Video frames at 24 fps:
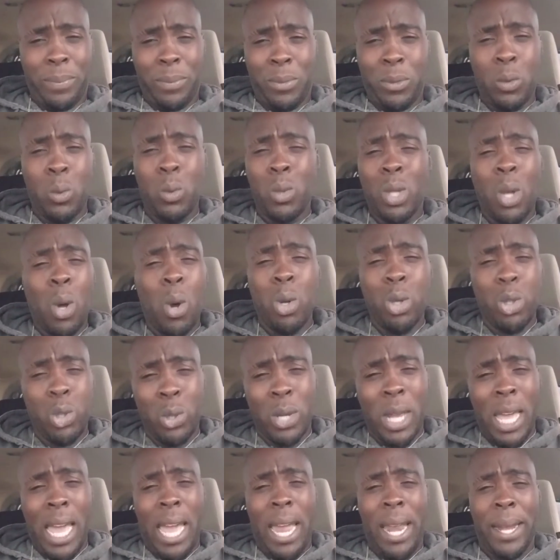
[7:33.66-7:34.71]
Who told you
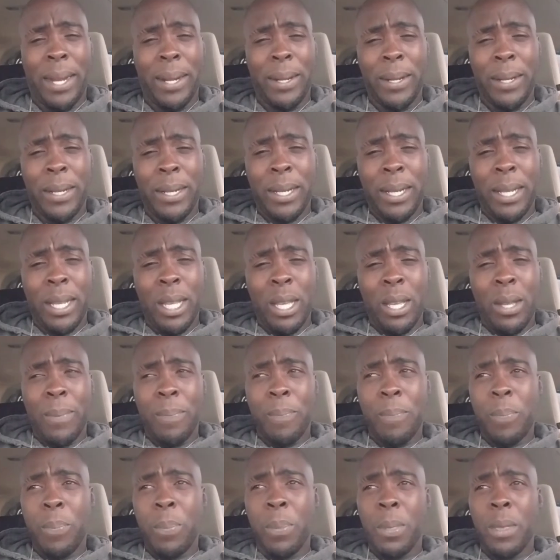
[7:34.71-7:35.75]
that?
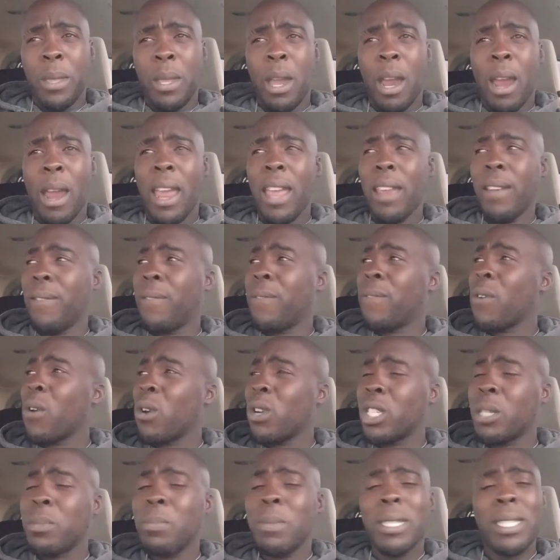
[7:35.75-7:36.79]
Alright?
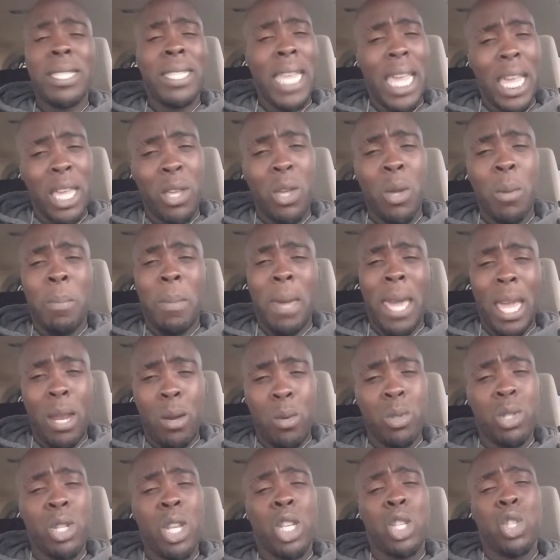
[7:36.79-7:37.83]
First mistake you made
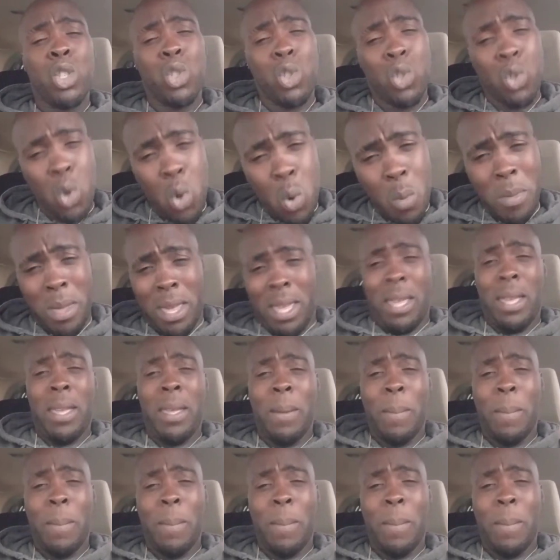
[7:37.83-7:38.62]
was assuming.